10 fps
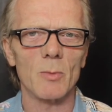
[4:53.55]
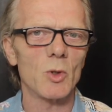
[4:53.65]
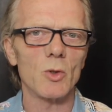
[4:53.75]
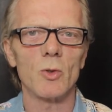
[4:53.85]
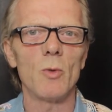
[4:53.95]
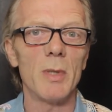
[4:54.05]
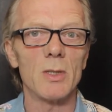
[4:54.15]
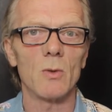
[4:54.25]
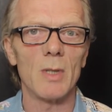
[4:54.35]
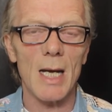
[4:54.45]
was just too
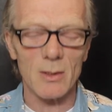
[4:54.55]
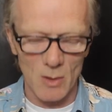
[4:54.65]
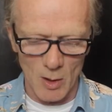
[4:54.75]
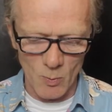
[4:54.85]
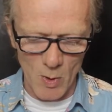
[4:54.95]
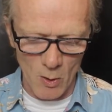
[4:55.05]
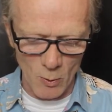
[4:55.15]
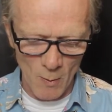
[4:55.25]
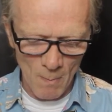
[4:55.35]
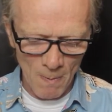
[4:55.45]
busy on the outside world.